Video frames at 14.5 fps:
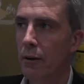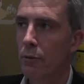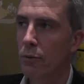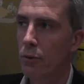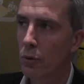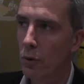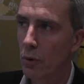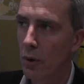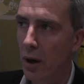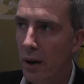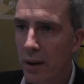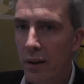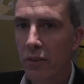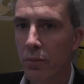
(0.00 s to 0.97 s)
for
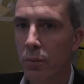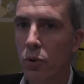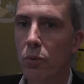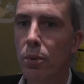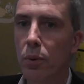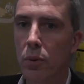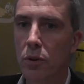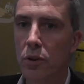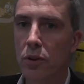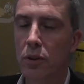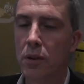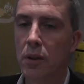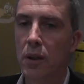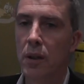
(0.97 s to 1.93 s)
only a small
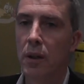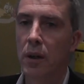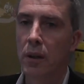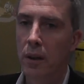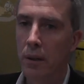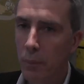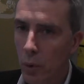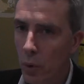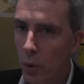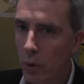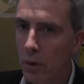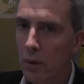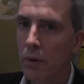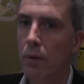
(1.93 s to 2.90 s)
portion. The more